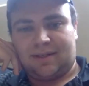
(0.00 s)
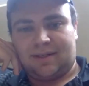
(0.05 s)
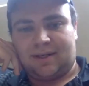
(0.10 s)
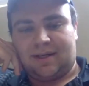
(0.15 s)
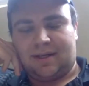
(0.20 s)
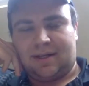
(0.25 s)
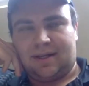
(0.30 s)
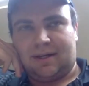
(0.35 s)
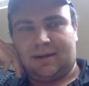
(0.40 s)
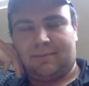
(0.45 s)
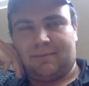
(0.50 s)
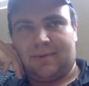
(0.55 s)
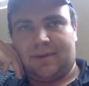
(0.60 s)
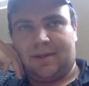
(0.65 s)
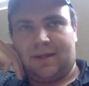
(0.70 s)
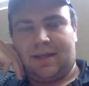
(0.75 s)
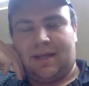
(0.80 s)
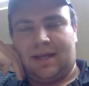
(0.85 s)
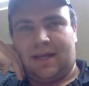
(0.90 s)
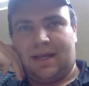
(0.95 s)

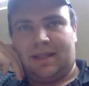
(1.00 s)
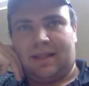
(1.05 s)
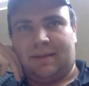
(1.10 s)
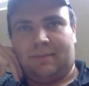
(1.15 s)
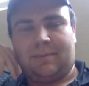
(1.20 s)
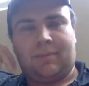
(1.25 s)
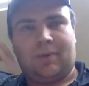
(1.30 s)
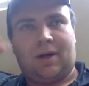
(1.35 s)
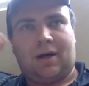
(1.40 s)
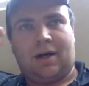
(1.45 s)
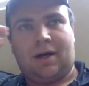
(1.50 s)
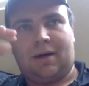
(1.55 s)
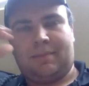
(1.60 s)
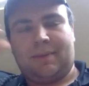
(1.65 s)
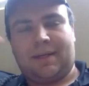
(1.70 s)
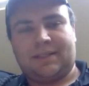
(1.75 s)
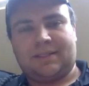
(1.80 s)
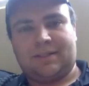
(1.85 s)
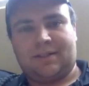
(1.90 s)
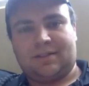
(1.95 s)
And then all
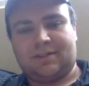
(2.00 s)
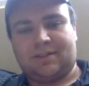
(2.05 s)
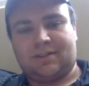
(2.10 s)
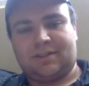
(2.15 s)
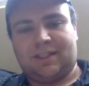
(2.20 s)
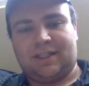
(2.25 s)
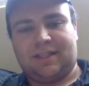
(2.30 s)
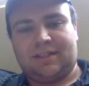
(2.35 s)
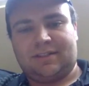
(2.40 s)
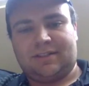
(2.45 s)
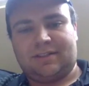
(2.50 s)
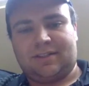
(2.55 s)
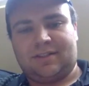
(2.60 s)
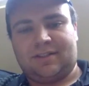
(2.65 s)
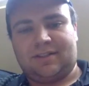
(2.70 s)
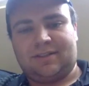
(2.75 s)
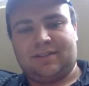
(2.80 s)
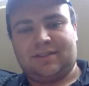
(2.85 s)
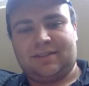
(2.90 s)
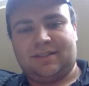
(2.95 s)
my social channels
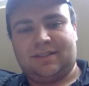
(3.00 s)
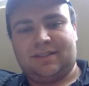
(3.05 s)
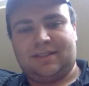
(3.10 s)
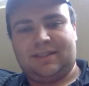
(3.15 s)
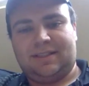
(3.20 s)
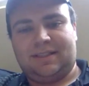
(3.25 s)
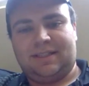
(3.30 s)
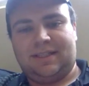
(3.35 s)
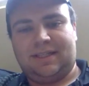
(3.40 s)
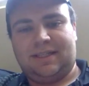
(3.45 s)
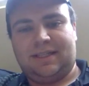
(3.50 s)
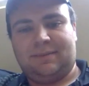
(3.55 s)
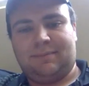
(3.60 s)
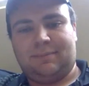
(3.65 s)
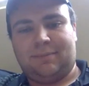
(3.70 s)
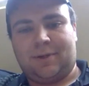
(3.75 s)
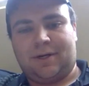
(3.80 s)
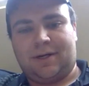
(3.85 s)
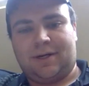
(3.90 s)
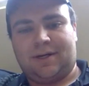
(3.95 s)
are
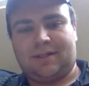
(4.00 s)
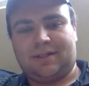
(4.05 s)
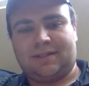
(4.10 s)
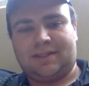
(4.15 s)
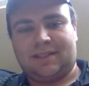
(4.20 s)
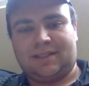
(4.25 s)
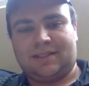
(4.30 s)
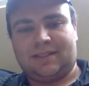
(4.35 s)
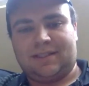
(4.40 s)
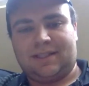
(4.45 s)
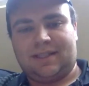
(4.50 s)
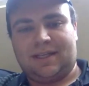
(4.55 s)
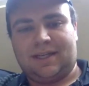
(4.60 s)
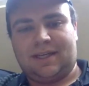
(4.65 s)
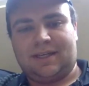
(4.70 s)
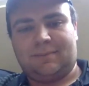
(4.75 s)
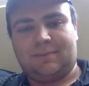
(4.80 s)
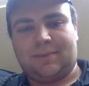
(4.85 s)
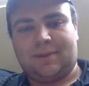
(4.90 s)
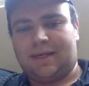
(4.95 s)

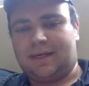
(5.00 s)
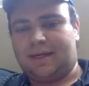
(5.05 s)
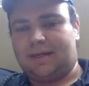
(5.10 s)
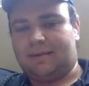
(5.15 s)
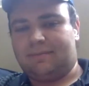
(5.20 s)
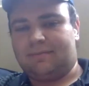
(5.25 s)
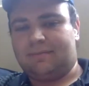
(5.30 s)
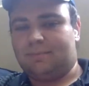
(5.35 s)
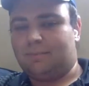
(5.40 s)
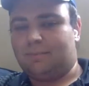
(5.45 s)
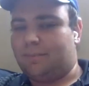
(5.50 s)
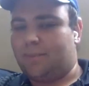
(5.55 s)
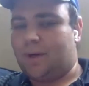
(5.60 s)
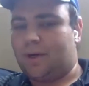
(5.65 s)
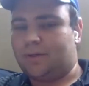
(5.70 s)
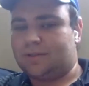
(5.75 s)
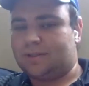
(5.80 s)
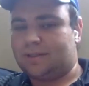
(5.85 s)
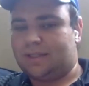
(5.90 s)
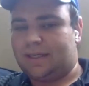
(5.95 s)
dmer68, but I
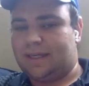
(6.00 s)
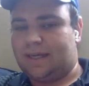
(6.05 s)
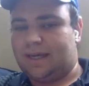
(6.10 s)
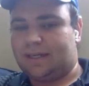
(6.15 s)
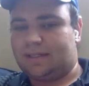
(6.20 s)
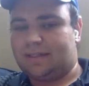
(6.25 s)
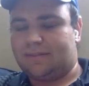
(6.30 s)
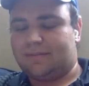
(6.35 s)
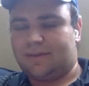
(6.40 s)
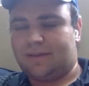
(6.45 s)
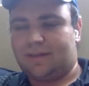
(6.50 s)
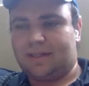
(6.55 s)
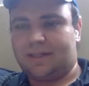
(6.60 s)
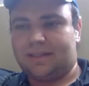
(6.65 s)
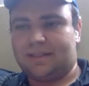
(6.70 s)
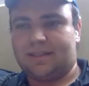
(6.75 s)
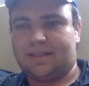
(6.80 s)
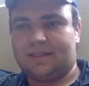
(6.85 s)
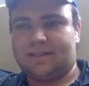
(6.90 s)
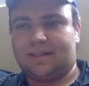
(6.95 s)
mostly active on
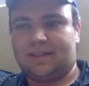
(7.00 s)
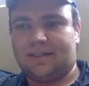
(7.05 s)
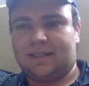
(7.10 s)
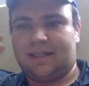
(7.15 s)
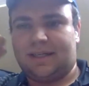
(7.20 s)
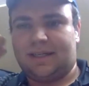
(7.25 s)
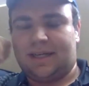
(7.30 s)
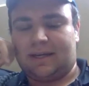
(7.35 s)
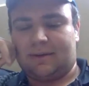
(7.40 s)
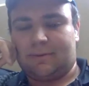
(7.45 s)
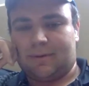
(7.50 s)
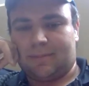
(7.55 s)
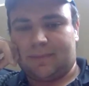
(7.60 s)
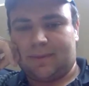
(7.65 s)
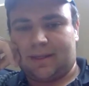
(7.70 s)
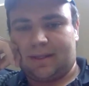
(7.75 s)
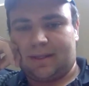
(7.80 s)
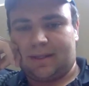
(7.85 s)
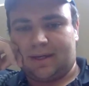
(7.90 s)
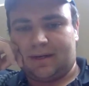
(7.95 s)
LinkedIn. So connect with
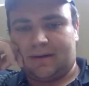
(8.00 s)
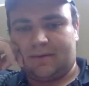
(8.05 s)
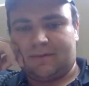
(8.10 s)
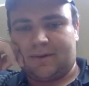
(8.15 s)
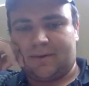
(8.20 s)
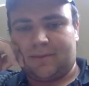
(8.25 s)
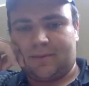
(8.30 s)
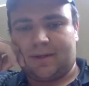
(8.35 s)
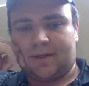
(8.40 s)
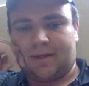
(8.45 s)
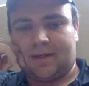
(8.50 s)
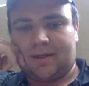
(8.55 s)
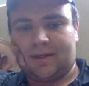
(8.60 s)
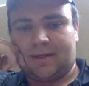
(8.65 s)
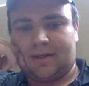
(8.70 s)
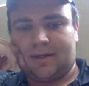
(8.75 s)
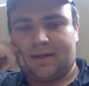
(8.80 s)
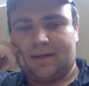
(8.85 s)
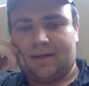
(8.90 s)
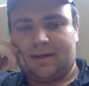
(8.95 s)
me there if you want to
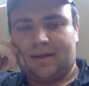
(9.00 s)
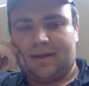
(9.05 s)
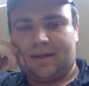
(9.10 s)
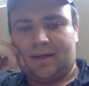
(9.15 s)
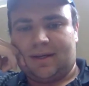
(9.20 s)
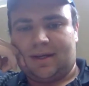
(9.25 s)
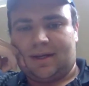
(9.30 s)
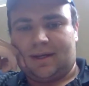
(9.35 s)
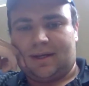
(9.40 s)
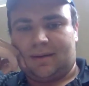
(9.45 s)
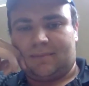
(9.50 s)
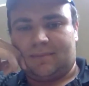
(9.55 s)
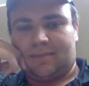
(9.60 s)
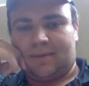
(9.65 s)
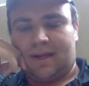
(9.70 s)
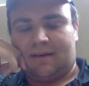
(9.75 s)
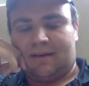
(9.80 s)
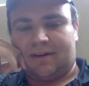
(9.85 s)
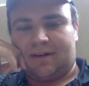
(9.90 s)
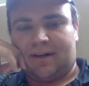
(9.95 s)

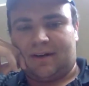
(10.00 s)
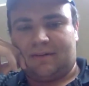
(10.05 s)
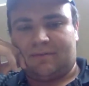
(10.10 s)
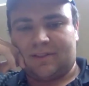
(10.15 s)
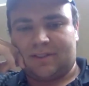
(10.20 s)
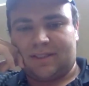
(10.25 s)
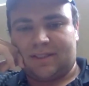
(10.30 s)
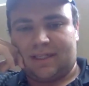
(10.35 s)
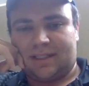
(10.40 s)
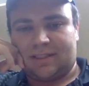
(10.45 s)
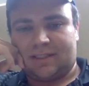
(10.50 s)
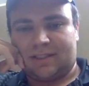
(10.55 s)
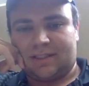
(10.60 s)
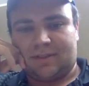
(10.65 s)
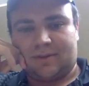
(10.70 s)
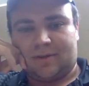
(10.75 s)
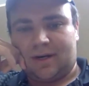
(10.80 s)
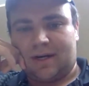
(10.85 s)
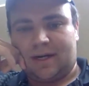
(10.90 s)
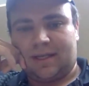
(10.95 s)
have a
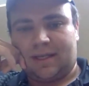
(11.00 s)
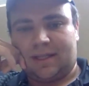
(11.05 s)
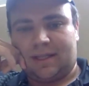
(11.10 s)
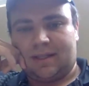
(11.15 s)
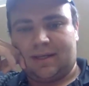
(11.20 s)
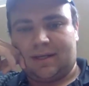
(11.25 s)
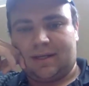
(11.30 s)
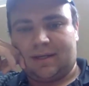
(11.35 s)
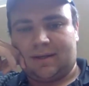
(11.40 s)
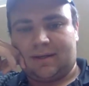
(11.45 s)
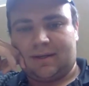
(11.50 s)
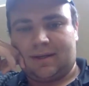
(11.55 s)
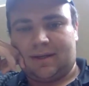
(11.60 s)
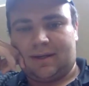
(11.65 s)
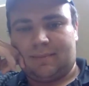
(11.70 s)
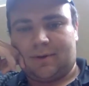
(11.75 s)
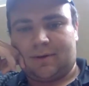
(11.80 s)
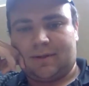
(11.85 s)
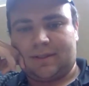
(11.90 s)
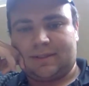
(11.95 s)
conversation or anything.
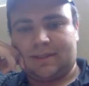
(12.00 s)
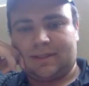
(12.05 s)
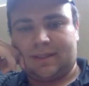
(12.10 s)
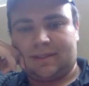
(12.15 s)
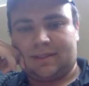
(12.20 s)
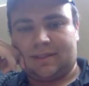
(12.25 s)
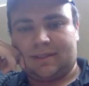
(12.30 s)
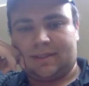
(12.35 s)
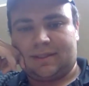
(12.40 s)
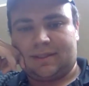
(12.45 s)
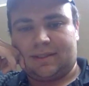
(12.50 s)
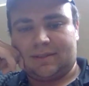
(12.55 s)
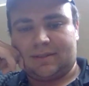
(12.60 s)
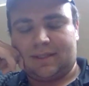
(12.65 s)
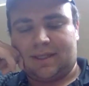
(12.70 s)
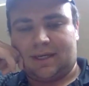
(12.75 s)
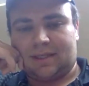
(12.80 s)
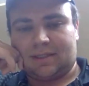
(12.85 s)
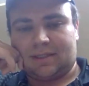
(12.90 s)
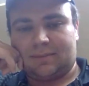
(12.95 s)
I'm always down to
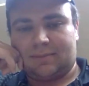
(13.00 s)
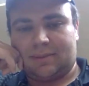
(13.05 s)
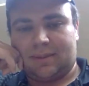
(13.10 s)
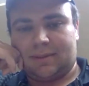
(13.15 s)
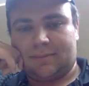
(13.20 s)
talk to people.